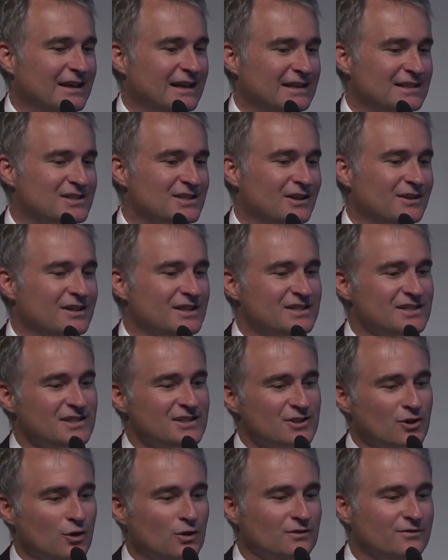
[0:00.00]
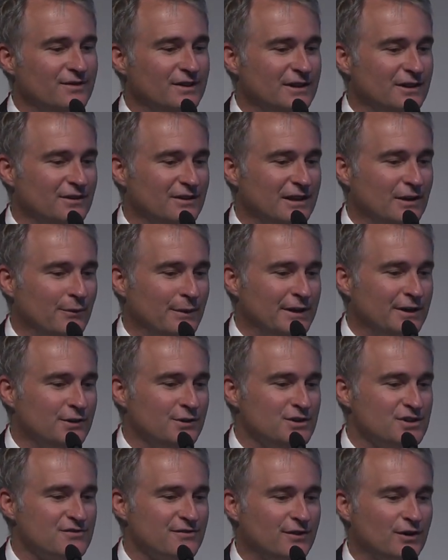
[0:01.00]
And so this is an old video that we
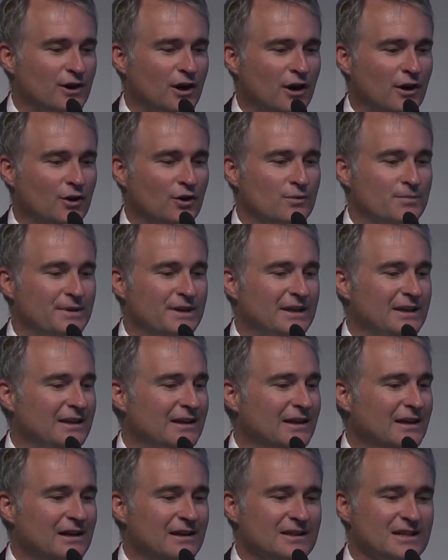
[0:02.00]
use for ROP.